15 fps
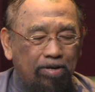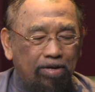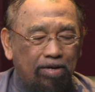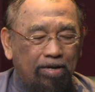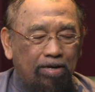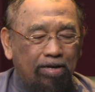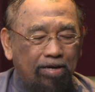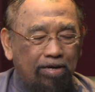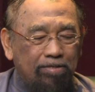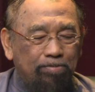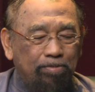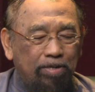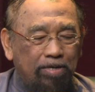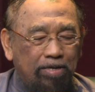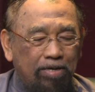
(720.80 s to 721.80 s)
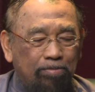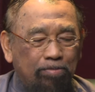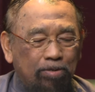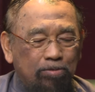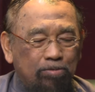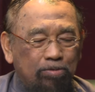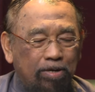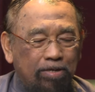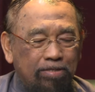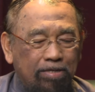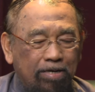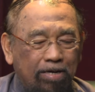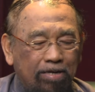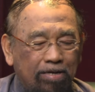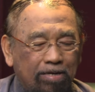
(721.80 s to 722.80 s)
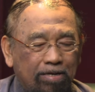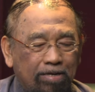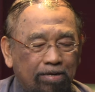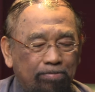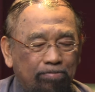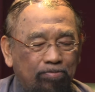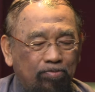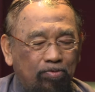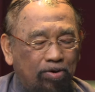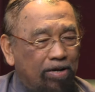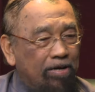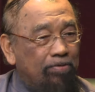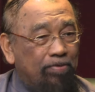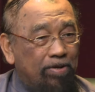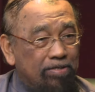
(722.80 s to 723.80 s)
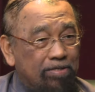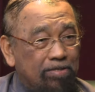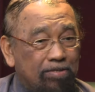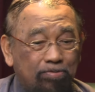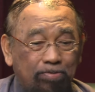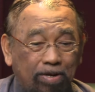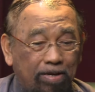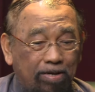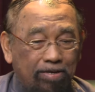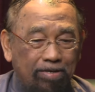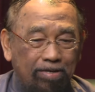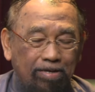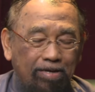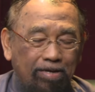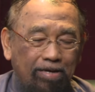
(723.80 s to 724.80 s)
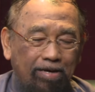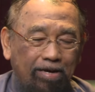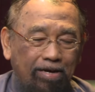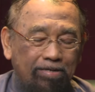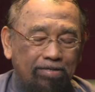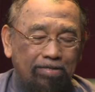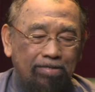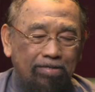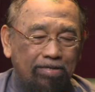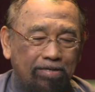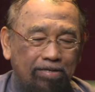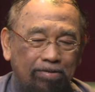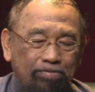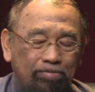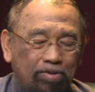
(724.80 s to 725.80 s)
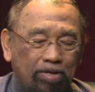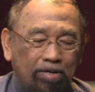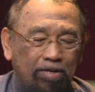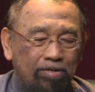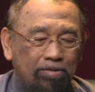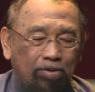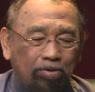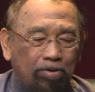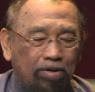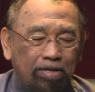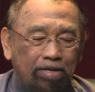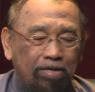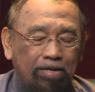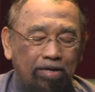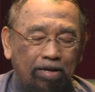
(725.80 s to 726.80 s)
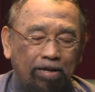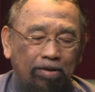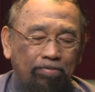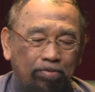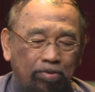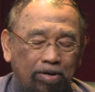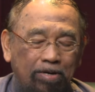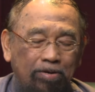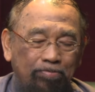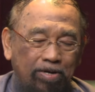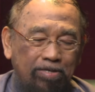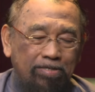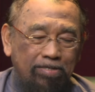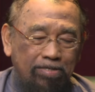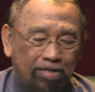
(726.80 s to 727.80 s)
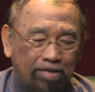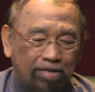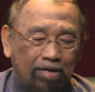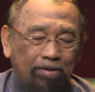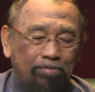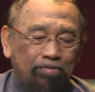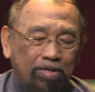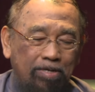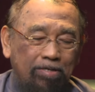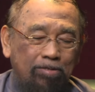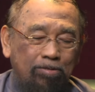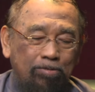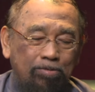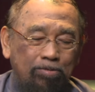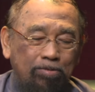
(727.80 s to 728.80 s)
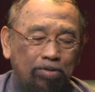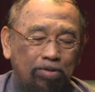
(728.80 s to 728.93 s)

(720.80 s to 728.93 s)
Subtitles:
has been able to attract foreign investors as well. And not only foreign investors that come into